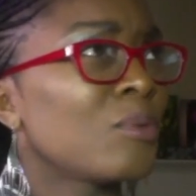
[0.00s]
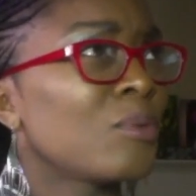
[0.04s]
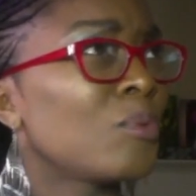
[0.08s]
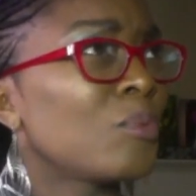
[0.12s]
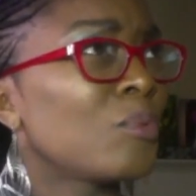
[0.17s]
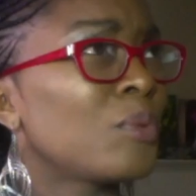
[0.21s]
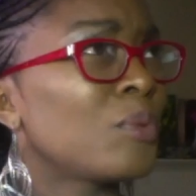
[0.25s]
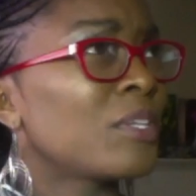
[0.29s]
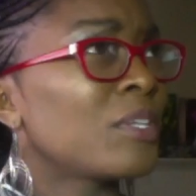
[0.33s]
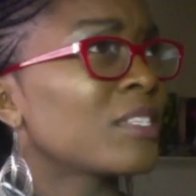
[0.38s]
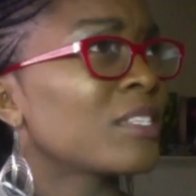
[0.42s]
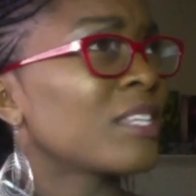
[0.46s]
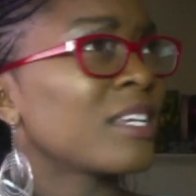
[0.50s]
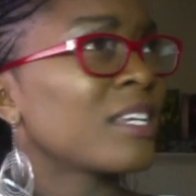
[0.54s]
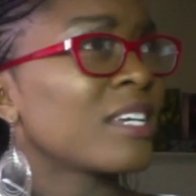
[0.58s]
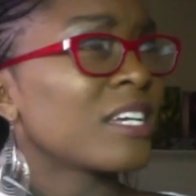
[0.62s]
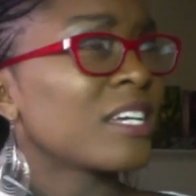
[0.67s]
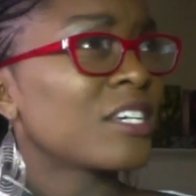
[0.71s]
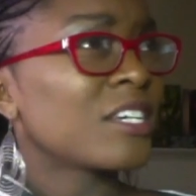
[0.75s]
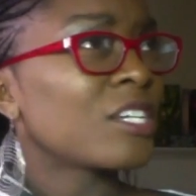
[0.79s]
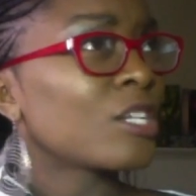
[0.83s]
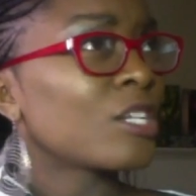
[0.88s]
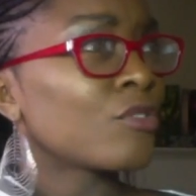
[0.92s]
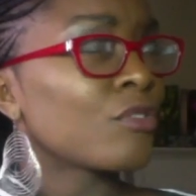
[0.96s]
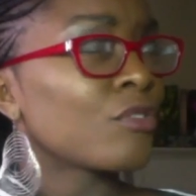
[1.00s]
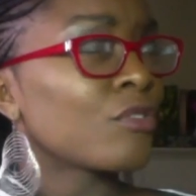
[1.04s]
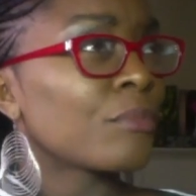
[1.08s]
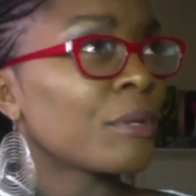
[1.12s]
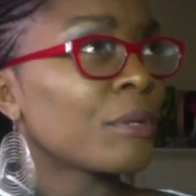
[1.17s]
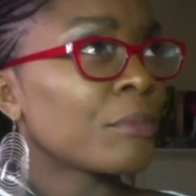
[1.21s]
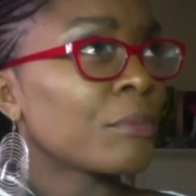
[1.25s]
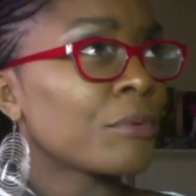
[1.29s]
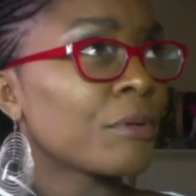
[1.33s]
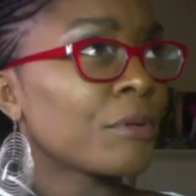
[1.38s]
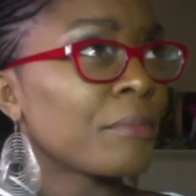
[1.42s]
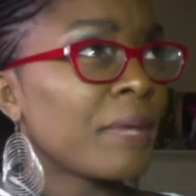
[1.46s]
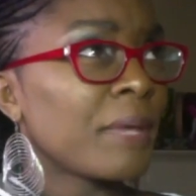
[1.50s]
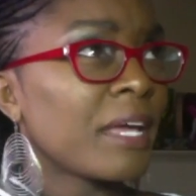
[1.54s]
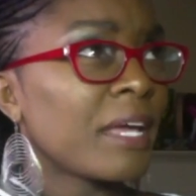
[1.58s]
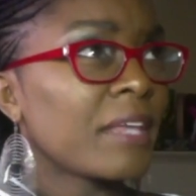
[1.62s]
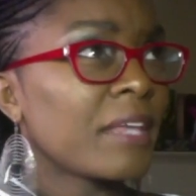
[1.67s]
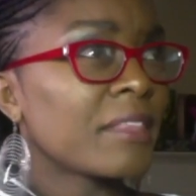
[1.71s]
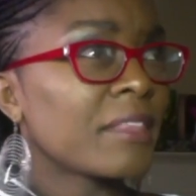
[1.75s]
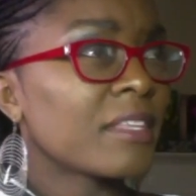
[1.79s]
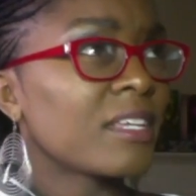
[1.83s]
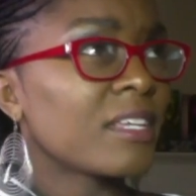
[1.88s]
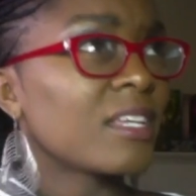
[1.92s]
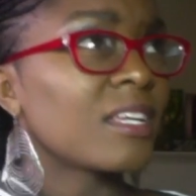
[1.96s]
thing I couldn't remember in math,
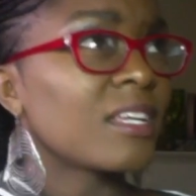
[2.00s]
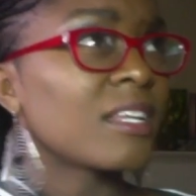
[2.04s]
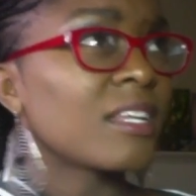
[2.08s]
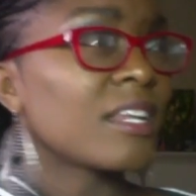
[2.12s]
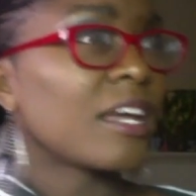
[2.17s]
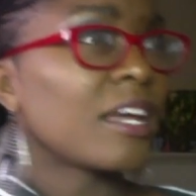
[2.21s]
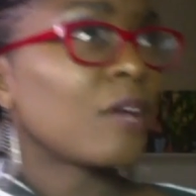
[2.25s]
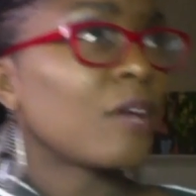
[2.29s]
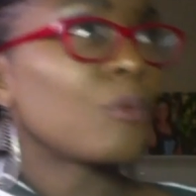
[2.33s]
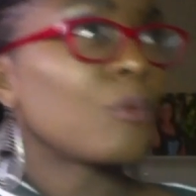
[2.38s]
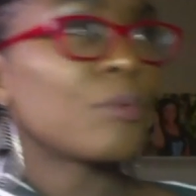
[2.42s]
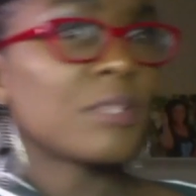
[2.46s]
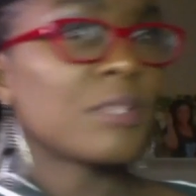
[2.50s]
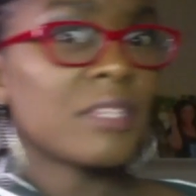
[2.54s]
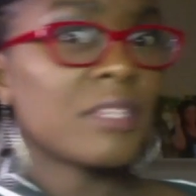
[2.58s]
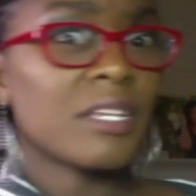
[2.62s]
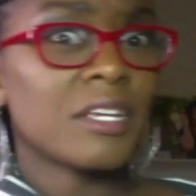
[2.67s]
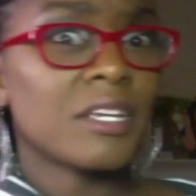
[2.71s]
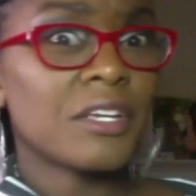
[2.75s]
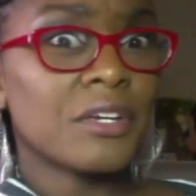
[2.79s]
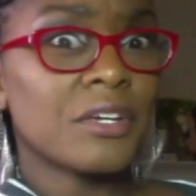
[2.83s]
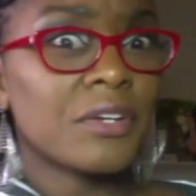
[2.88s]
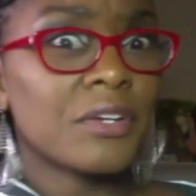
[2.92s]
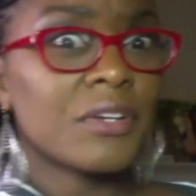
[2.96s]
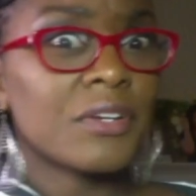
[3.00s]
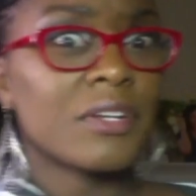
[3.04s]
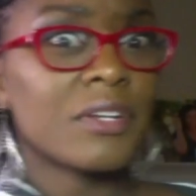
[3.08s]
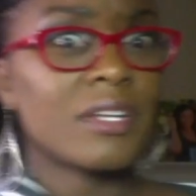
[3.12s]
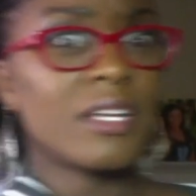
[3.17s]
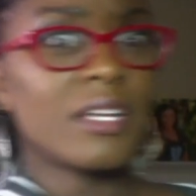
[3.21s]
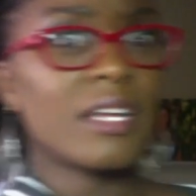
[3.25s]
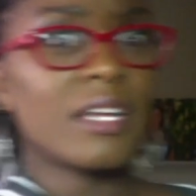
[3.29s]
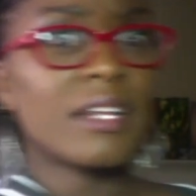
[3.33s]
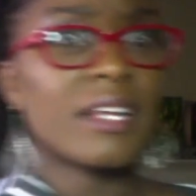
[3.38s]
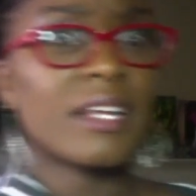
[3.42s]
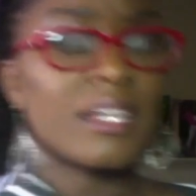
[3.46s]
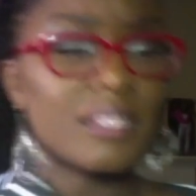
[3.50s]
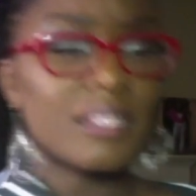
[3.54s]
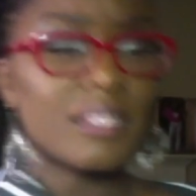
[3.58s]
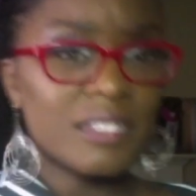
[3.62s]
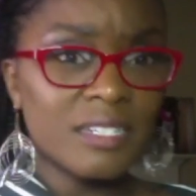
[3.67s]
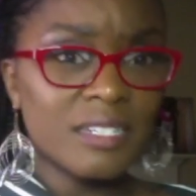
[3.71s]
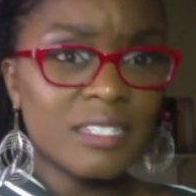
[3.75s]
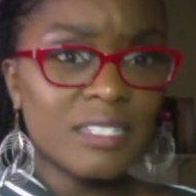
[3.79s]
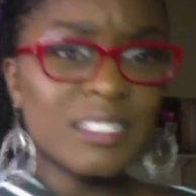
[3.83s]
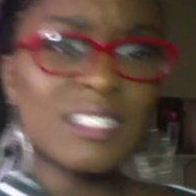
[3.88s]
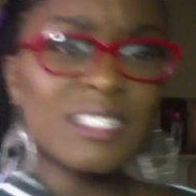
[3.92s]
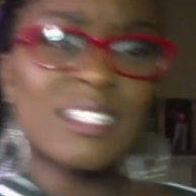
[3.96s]
and I went there and I
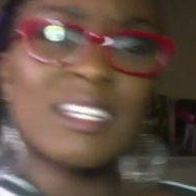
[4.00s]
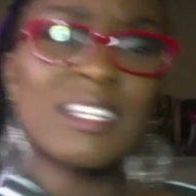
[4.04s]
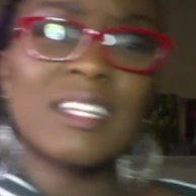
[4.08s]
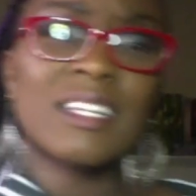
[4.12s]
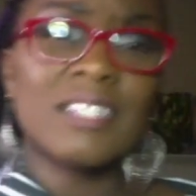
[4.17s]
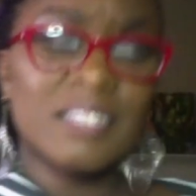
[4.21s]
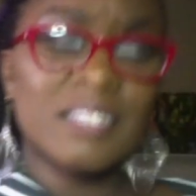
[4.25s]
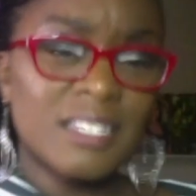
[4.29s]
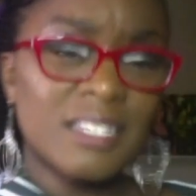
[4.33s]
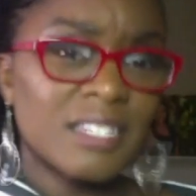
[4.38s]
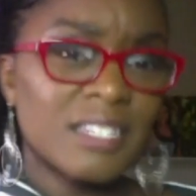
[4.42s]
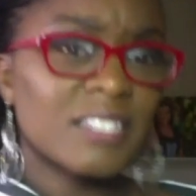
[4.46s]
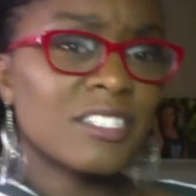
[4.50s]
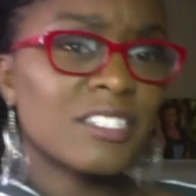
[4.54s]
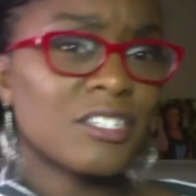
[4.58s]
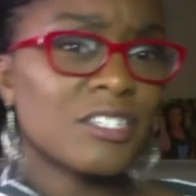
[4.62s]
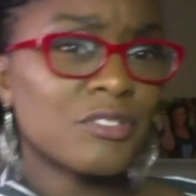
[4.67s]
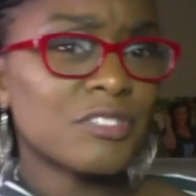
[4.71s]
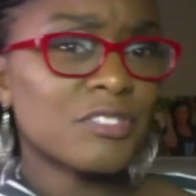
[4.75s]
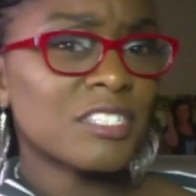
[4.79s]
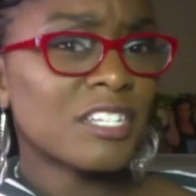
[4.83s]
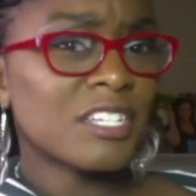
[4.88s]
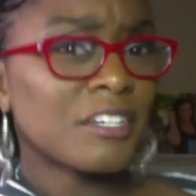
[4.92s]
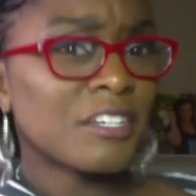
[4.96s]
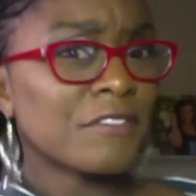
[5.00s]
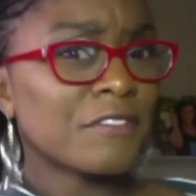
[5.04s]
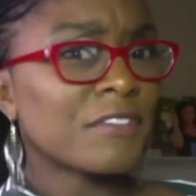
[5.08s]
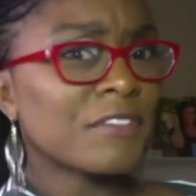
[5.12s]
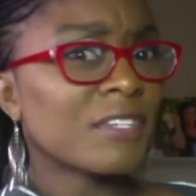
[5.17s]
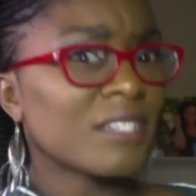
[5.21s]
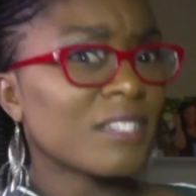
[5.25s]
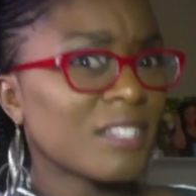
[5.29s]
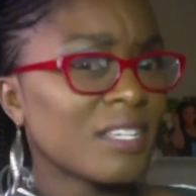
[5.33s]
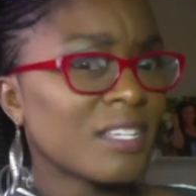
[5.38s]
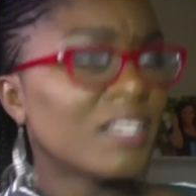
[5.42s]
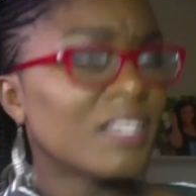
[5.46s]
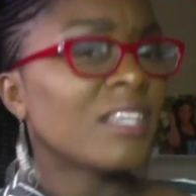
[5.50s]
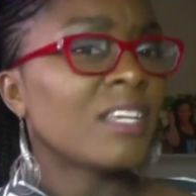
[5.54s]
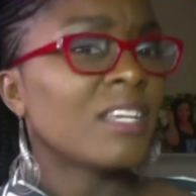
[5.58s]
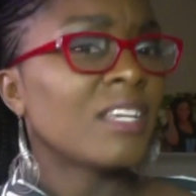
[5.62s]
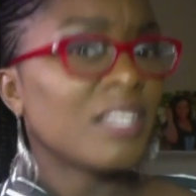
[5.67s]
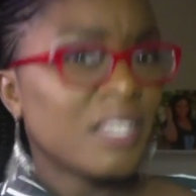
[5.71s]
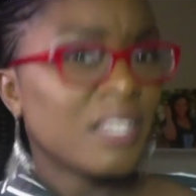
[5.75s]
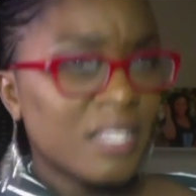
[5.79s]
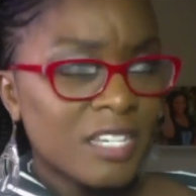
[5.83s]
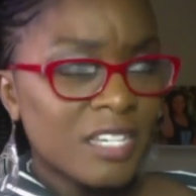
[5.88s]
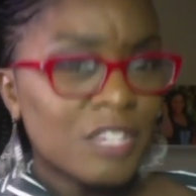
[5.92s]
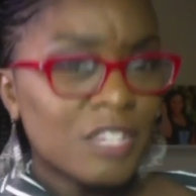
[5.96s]
looked, and then I looked at his other stuff, and
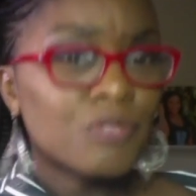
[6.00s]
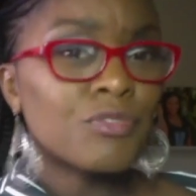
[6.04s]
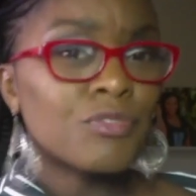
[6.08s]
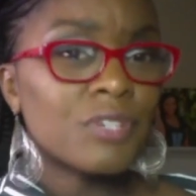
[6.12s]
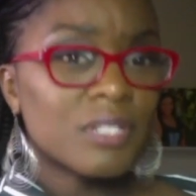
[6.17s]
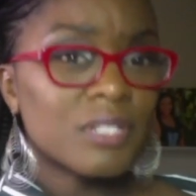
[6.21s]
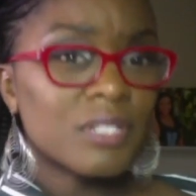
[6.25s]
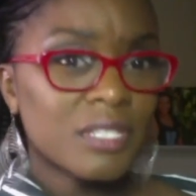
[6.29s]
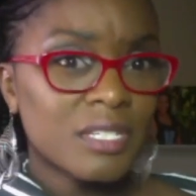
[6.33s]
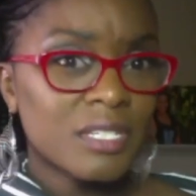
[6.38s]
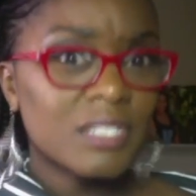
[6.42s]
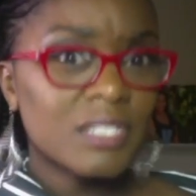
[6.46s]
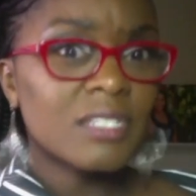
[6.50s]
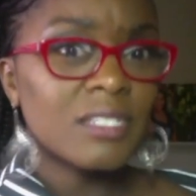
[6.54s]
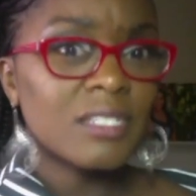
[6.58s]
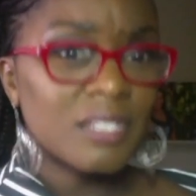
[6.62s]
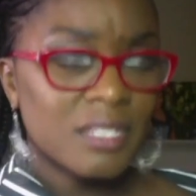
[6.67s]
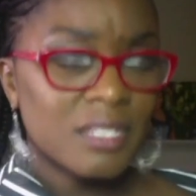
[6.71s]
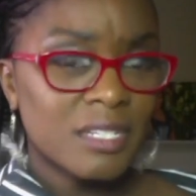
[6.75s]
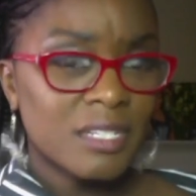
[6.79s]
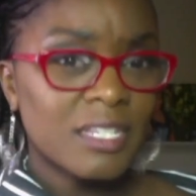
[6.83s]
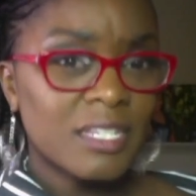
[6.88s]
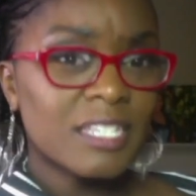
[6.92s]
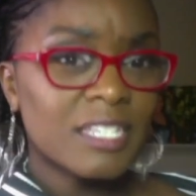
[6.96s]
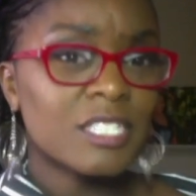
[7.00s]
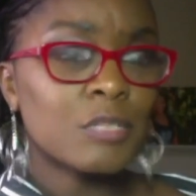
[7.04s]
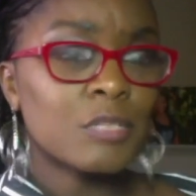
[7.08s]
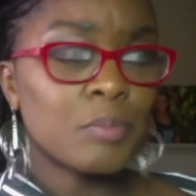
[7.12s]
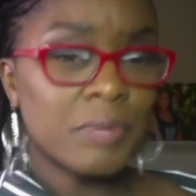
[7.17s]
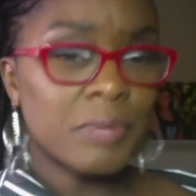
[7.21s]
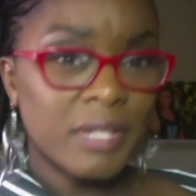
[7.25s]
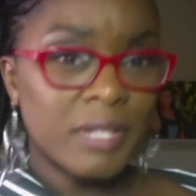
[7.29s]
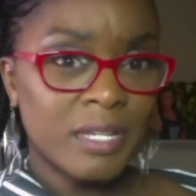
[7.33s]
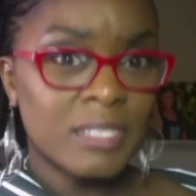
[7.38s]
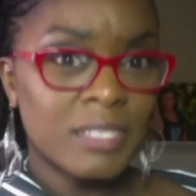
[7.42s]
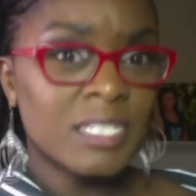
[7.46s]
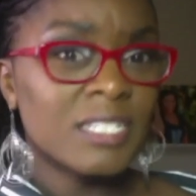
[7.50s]
he really explains.